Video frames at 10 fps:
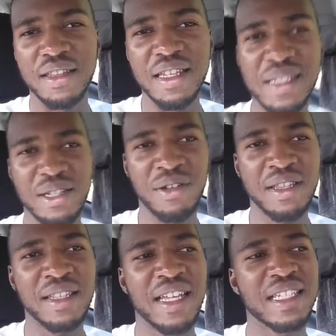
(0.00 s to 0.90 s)
This is the only
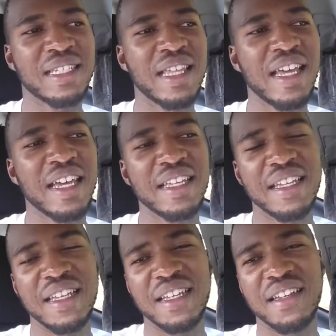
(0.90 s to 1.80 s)
thing that's there
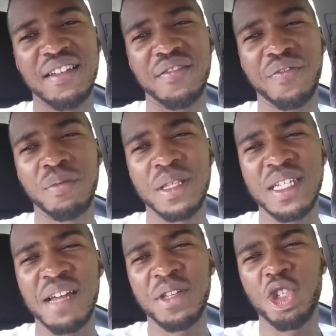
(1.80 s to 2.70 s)
from the
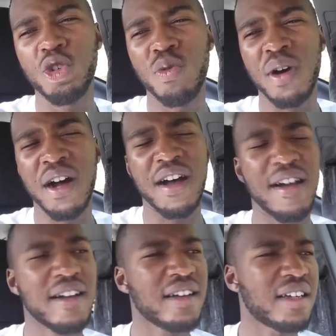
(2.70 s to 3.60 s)
time that you
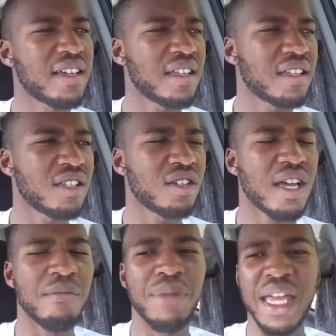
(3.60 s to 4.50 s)
are
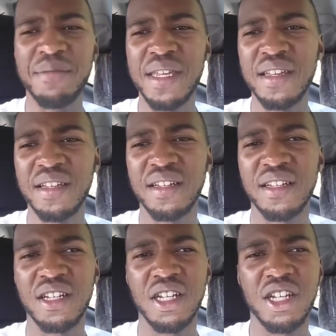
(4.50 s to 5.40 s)
a baby
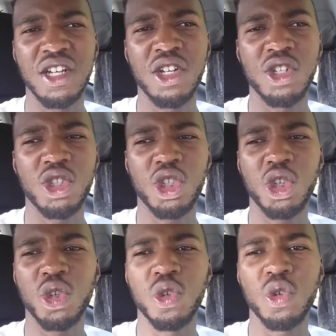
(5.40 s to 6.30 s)

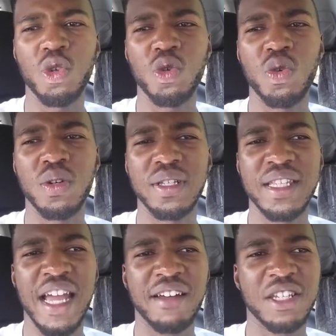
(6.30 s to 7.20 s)
to
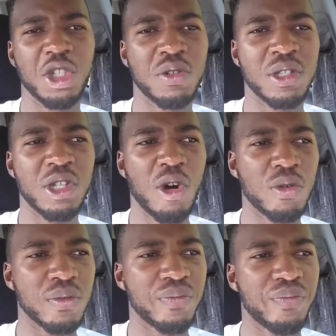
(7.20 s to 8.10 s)
now that you're an
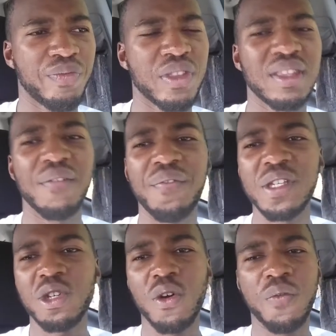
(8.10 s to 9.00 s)
adult. The
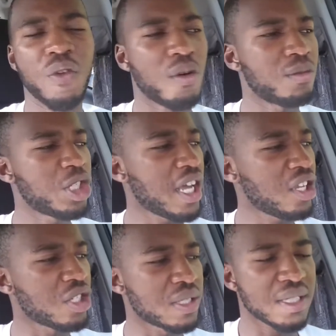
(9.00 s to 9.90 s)
physical form
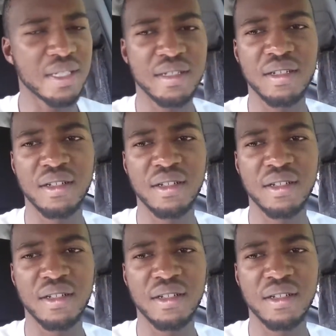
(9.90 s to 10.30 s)
changes.